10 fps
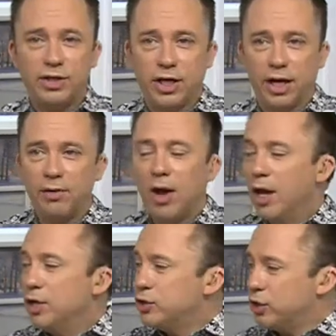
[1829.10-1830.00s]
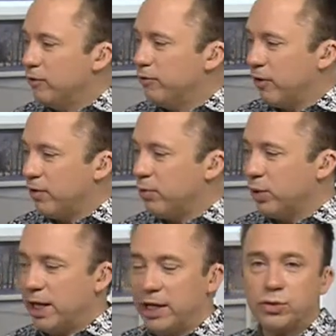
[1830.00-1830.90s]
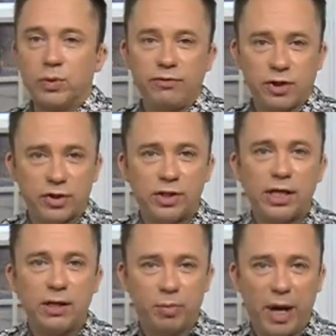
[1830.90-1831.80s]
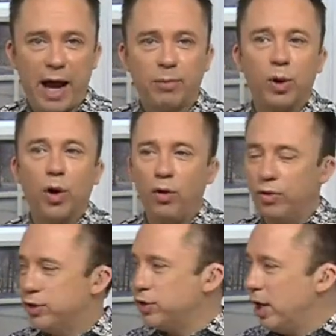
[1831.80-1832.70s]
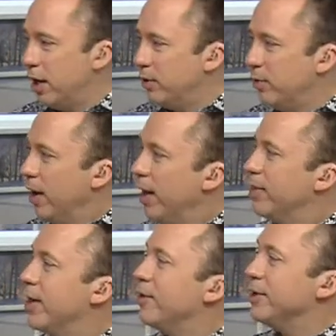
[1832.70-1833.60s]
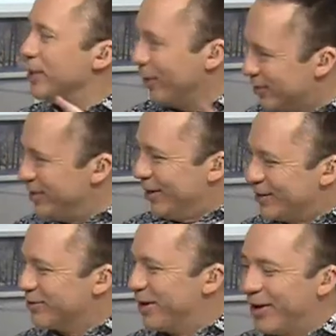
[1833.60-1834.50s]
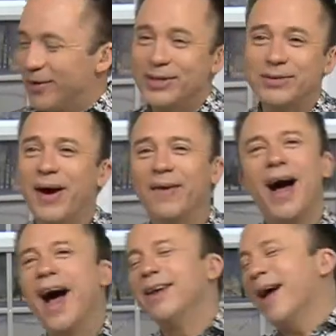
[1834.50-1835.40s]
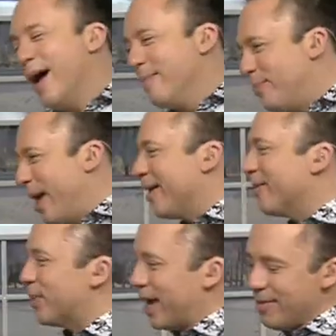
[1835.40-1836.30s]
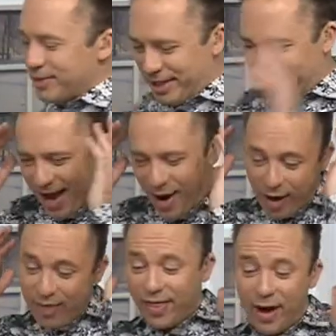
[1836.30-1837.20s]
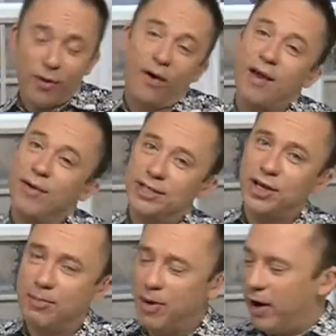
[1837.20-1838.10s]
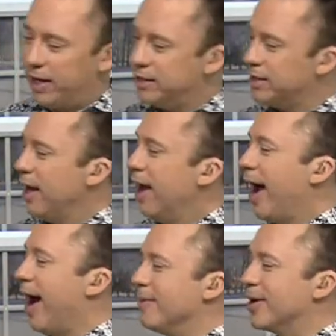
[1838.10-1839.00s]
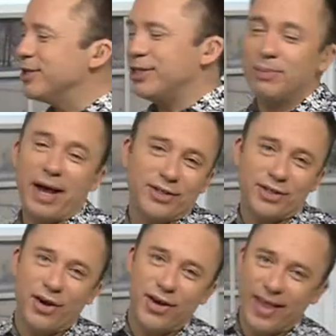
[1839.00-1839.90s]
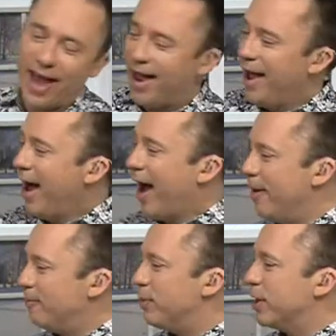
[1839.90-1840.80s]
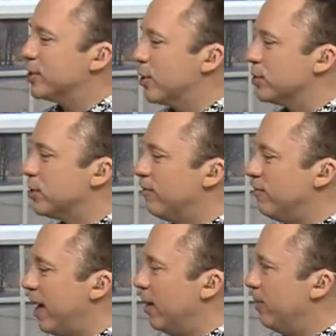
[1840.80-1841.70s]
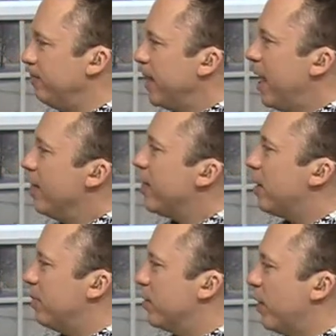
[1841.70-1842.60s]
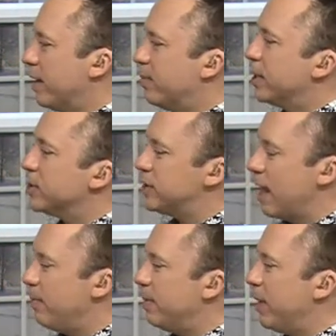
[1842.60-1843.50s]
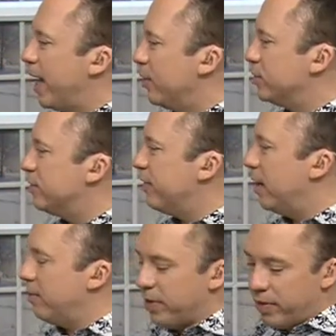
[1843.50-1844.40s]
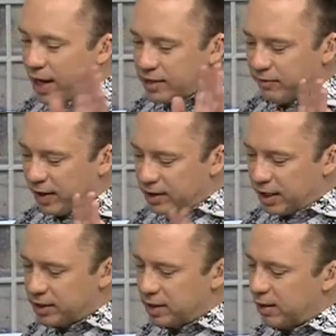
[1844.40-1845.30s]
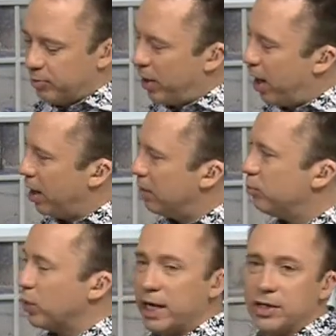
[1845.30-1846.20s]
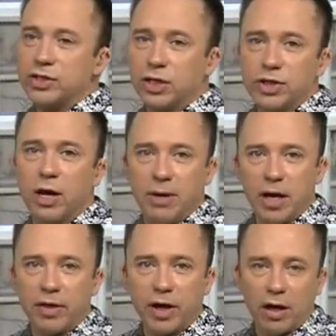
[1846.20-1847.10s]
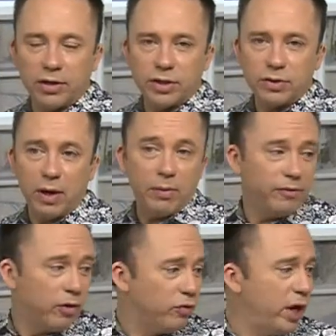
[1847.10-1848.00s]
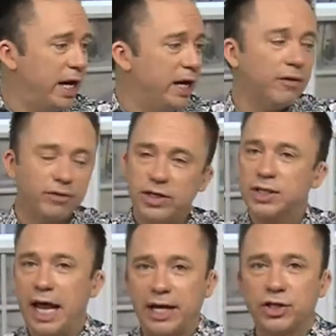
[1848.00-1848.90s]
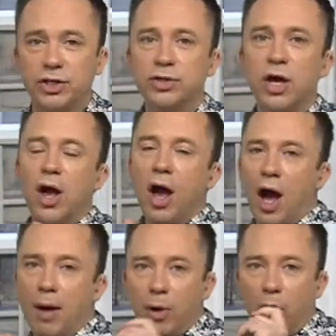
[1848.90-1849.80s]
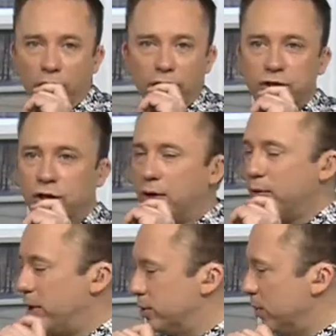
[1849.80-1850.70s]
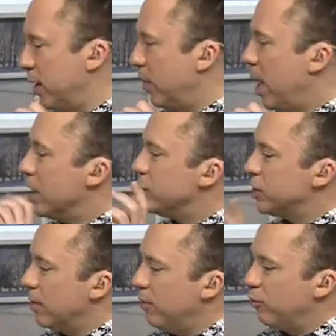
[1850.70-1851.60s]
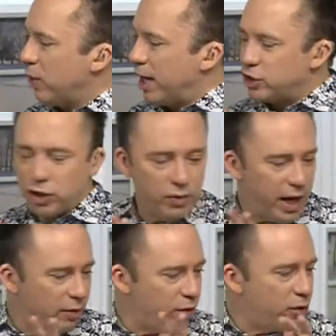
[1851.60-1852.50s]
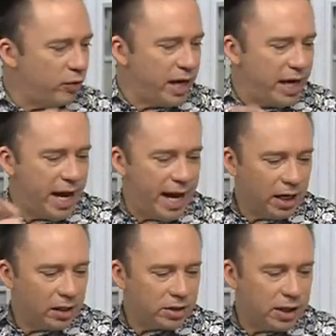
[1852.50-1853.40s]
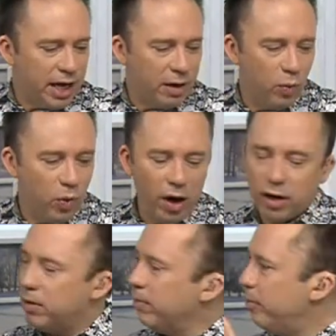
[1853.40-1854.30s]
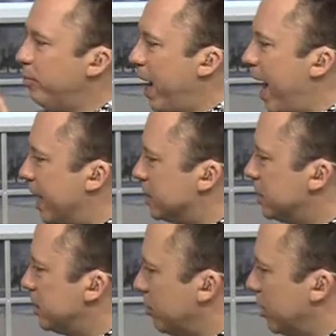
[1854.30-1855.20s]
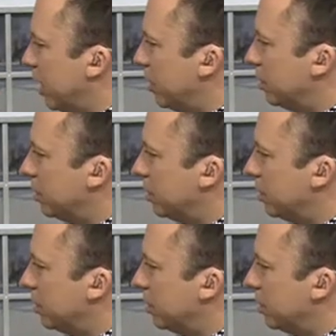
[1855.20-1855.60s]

to you, so far in the brilliance, we've just seen the black, but on the show, there is lots and lots of colour as there well. Is. And, and Paola preempted that, either that or I read her mind. Um, yeah. Because um, she's about to show you that. Um, because, of course, on vellum, that'd be great because stamping black onto vellum, that's fantastic. But brilliance does come in other colours as well. We've got really lovely selections um, on the show as well. Yeah. Some of which you get three inks in one pad, don't you?